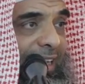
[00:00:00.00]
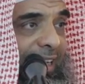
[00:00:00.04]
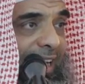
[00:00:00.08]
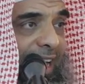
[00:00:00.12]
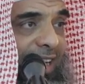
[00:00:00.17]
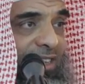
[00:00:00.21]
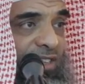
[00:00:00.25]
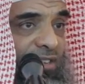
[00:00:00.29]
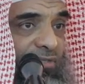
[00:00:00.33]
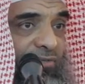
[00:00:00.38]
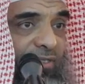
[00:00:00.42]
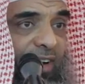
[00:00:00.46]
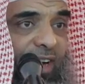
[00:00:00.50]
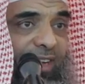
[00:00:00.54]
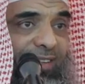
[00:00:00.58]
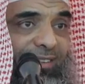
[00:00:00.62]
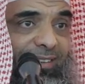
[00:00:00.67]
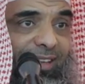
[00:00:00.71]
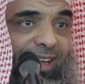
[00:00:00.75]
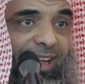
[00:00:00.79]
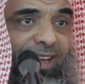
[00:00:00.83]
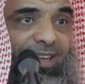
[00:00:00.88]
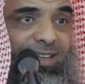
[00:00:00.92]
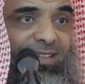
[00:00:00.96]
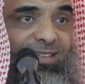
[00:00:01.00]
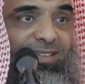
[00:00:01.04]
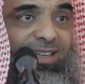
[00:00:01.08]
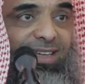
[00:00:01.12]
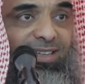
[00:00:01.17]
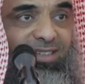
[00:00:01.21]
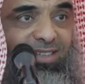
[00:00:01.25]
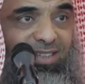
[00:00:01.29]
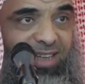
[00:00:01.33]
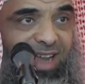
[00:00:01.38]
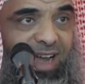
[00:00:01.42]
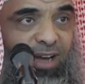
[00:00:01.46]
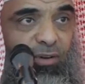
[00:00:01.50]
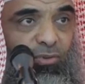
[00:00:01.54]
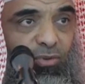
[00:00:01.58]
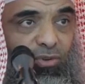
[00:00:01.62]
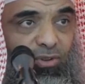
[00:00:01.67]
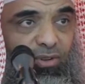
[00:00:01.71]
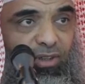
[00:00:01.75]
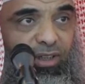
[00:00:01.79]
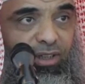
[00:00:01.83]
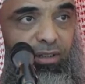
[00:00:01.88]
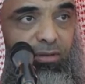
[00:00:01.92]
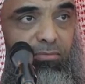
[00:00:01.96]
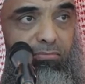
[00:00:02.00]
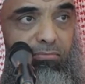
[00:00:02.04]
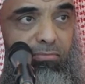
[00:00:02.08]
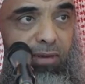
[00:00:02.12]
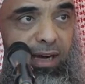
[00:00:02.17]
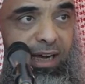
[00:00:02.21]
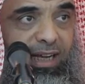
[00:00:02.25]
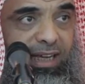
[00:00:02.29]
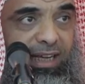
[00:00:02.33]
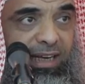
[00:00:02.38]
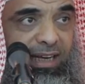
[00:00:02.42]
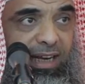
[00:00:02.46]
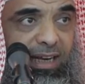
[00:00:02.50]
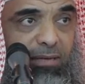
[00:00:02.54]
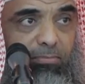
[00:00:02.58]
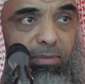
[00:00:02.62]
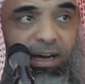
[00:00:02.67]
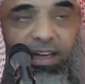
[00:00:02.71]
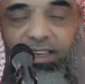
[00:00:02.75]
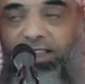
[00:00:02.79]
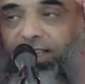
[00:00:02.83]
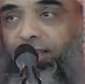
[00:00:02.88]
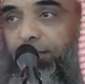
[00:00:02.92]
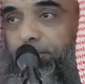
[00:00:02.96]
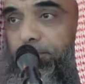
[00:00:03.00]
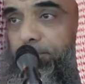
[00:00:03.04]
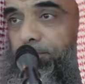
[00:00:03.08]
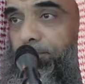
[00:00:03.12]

classified as sound by Al-Albani.